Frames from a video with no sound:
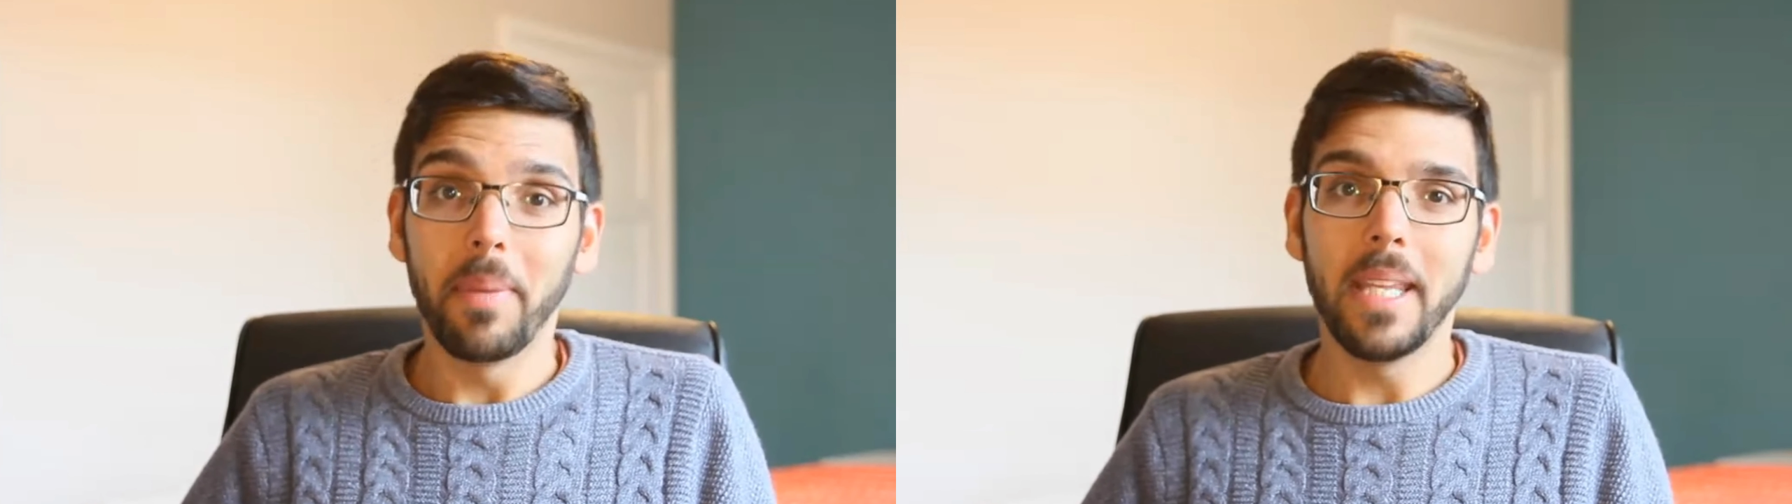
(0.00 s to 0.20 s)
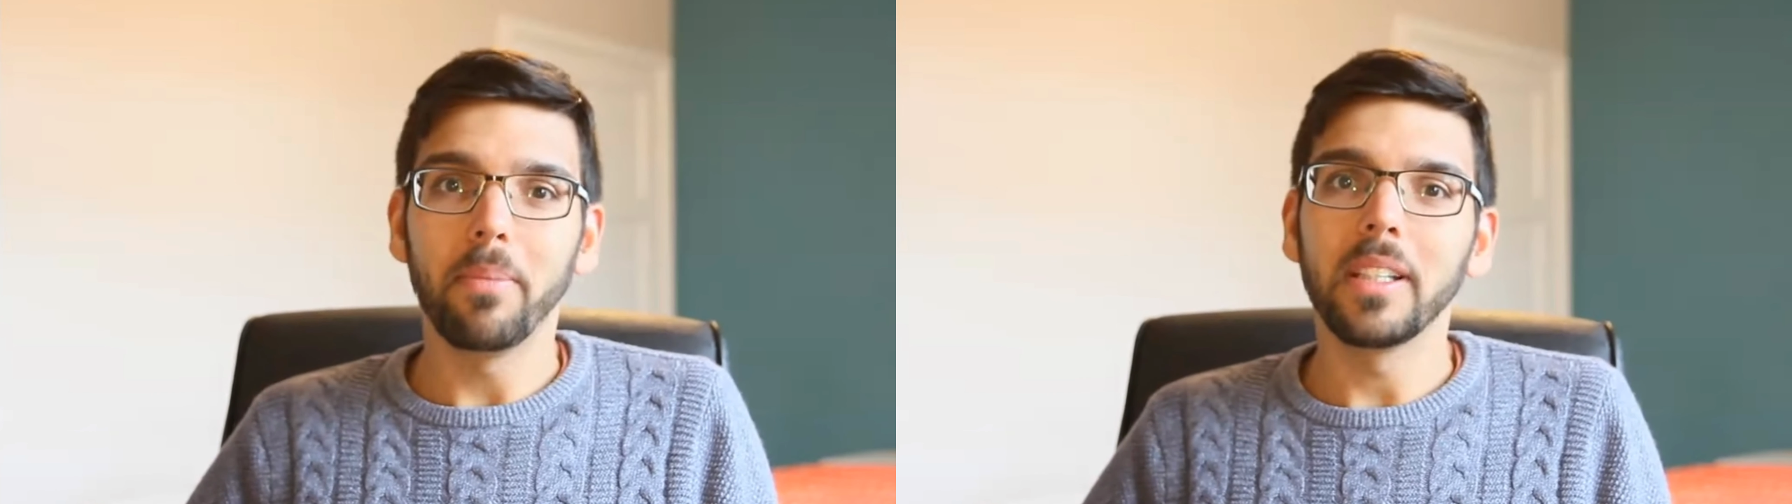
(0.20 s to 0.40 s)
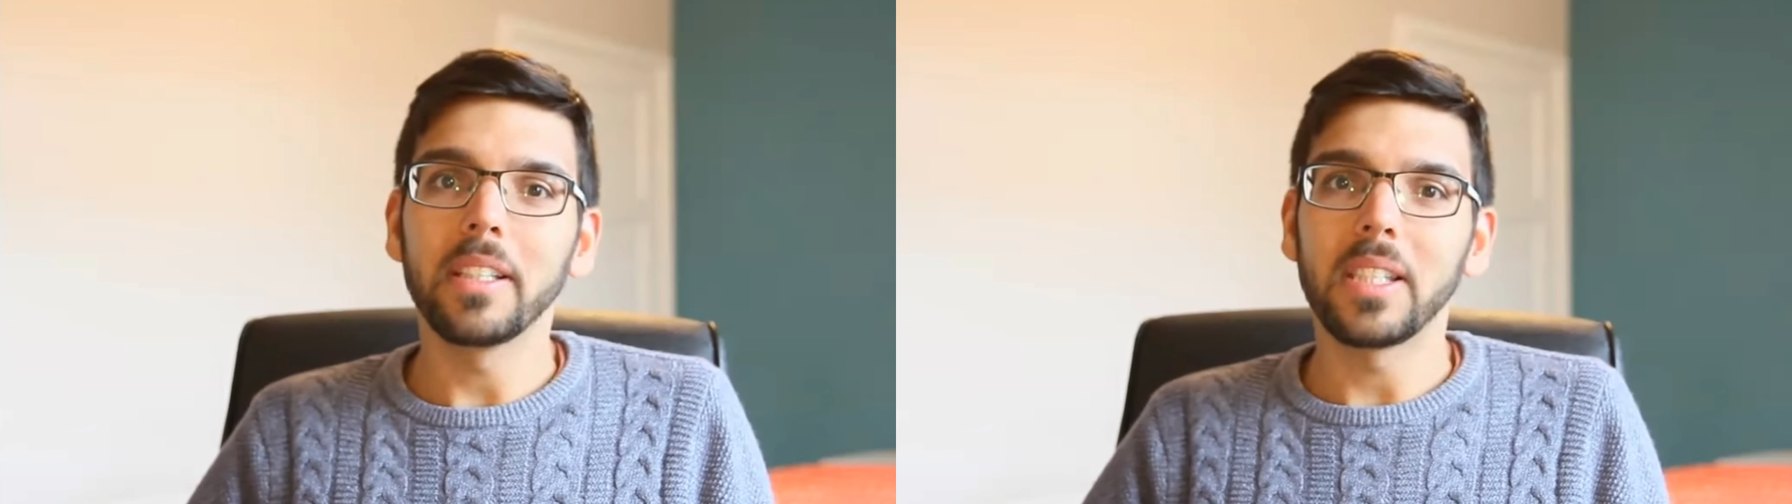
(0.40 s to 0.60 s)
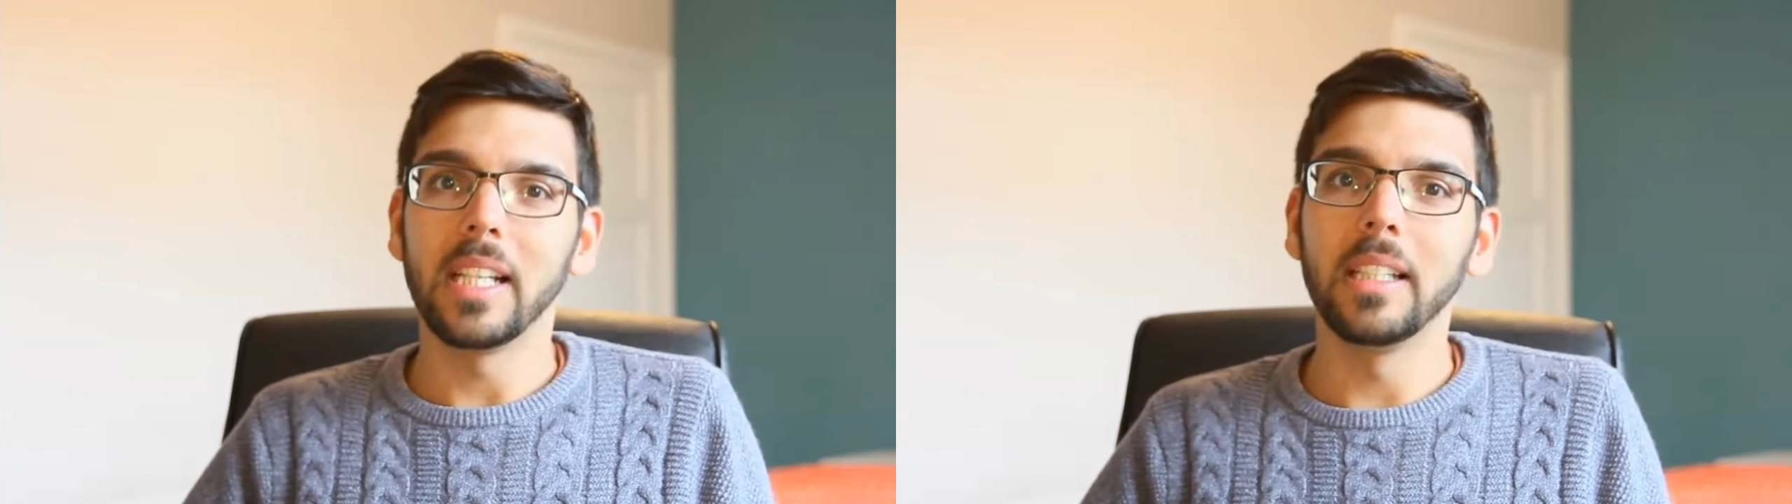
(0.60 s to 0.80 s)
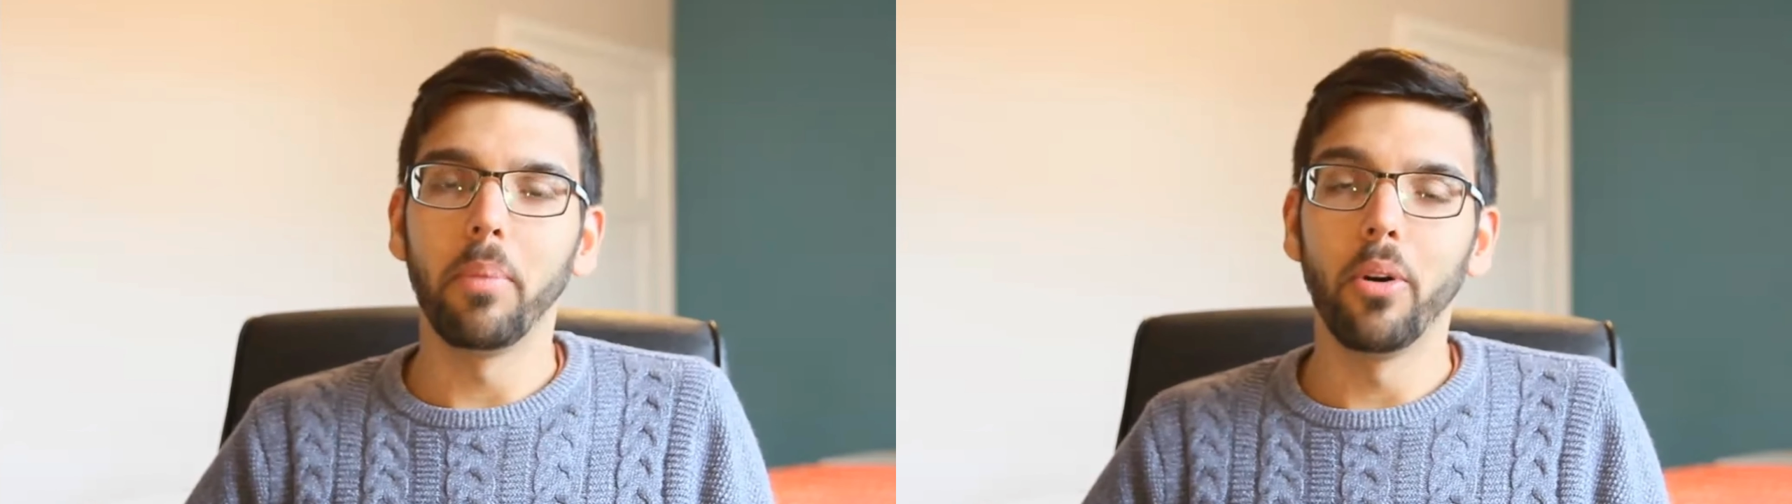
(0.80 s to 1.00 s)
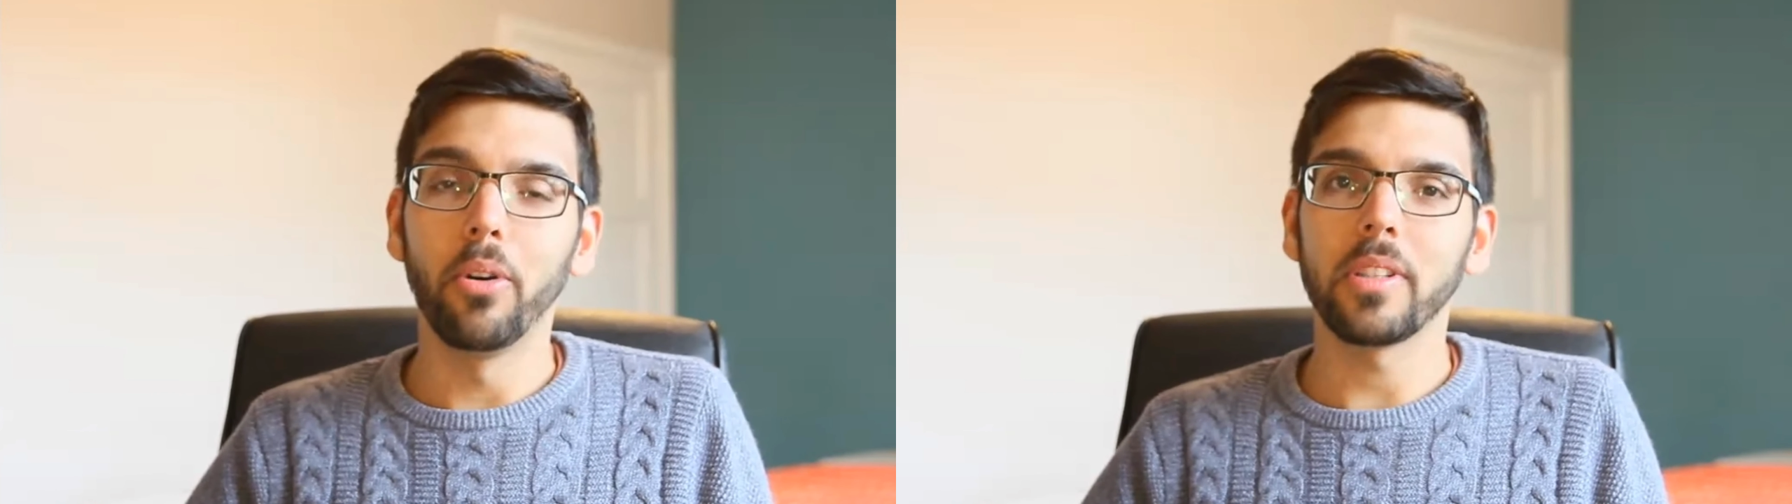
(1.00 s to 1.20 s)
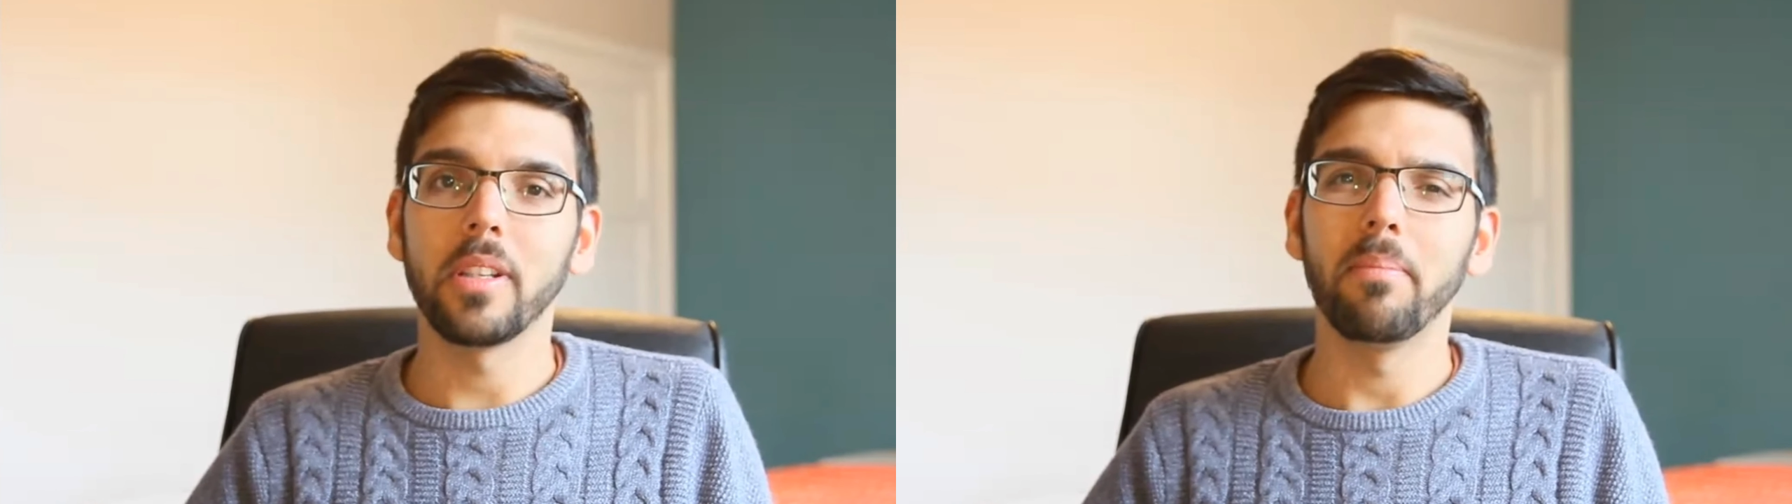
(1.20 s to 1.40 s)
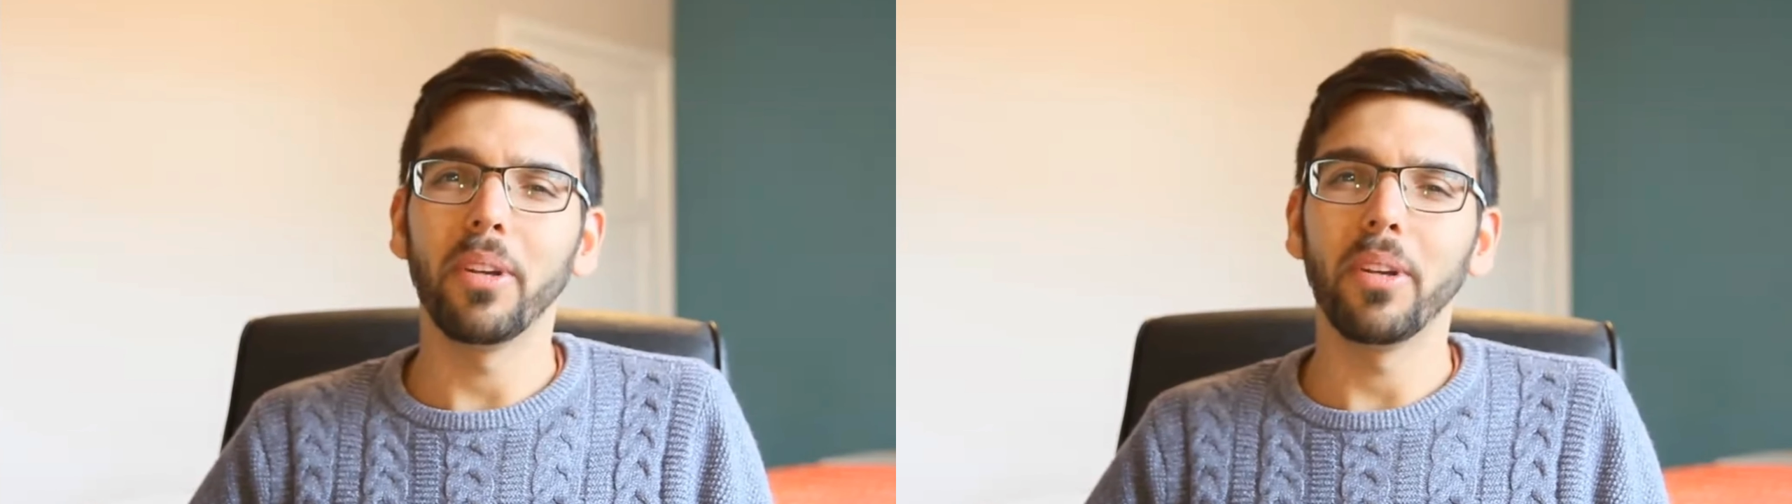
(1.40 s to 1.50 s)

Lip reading: people is still important,